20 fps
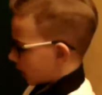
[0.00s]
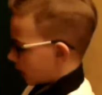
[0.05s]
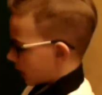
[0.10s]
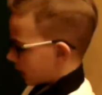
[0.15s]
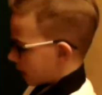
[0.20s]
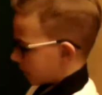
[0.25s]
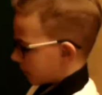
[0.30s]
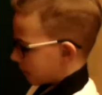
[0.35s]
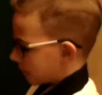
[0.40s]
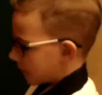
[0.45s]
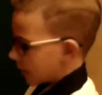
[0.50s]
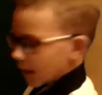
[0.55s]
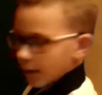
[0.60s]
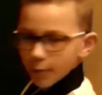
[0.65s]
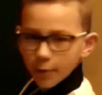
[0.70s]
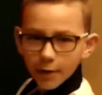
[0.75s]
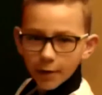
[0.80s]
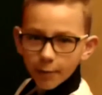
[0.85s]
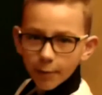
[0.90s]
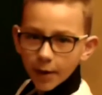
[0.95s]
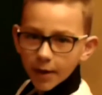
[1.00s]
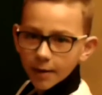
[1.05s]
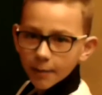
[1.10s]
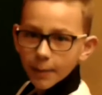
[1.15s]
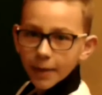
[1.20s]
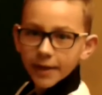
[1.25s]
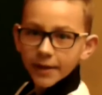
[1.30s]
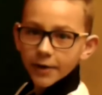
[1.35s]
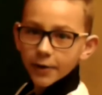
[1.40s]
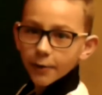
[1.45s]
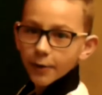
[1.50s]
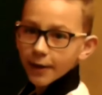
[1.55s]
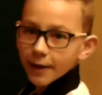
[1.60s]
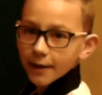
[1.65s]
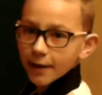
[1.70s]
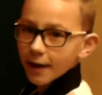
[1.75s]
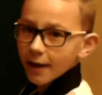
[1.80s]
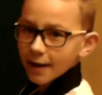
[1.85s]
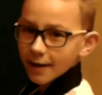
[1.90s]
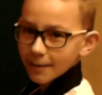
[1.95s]
I wouldn't recommend doing
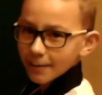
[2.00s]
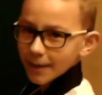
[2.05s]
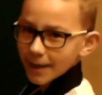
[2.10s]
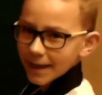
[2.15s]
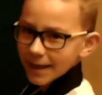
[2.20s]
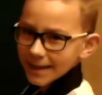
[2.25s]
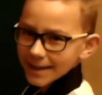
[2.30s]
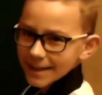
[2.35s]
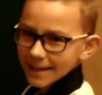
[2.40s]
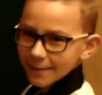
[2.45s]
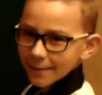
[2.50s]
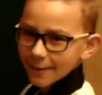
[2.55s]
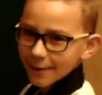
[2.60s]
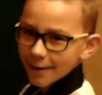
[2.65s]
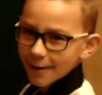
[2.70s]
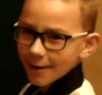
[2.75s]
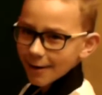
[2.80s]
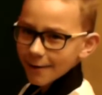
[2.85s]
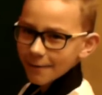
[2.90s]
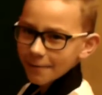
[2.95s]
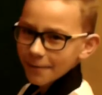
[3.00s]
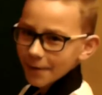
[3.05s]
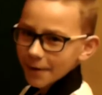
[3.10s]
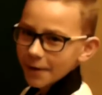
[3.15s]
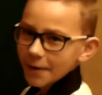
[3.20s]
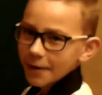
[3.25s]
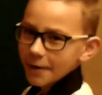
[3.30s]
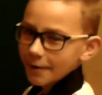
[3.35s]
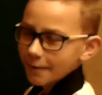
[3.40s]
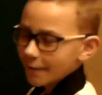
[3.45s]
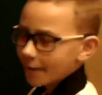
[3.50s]
that because it would hurt for you